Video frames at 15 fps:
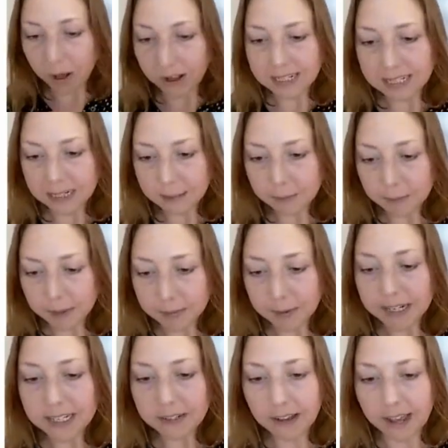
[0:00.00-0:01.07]
policy
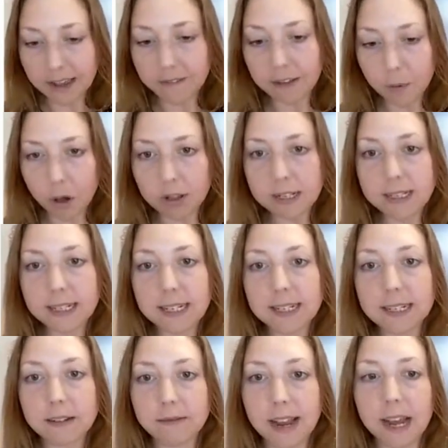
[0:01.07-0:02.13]
perspective, having
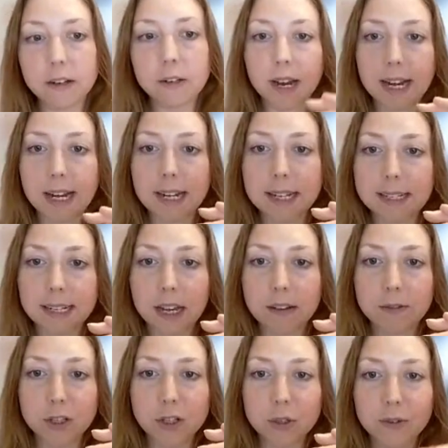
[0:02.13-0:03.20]
policies around training
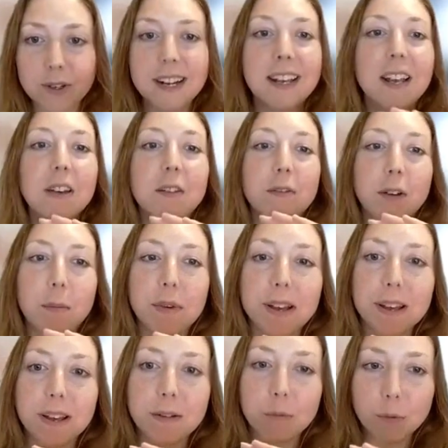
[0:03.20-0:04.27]
staff to do it. From
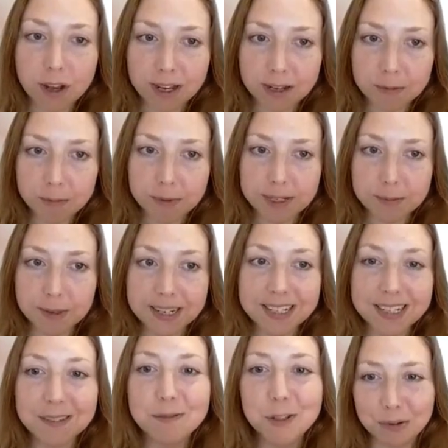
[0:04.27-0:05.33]
a worker
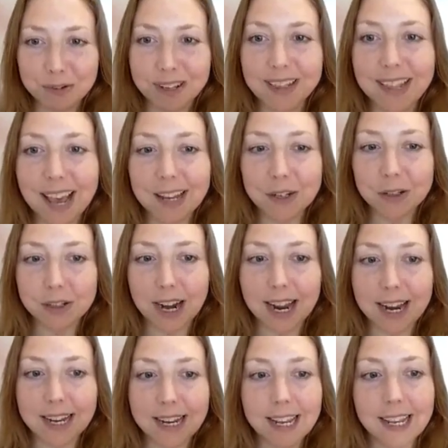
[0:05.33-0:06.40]
perspective, doing that
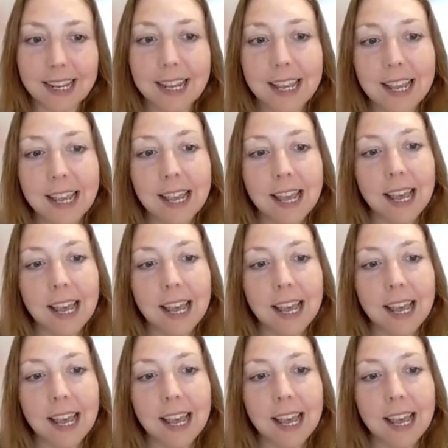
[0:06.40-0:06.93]
training.